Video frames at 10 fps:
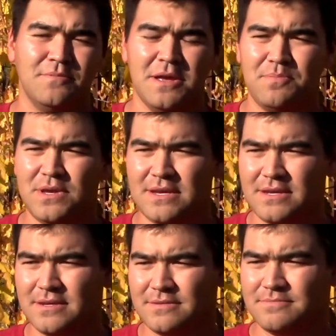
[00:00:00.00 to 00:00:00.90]
be
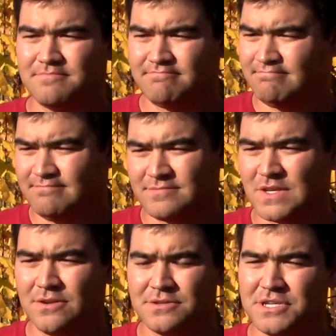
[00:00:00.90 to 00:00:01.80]
you
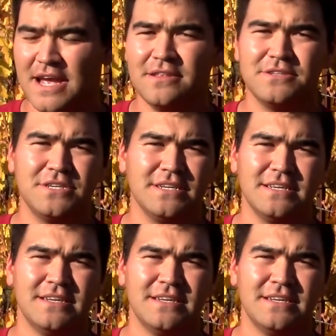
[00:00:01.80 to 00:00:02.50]
know, challenging.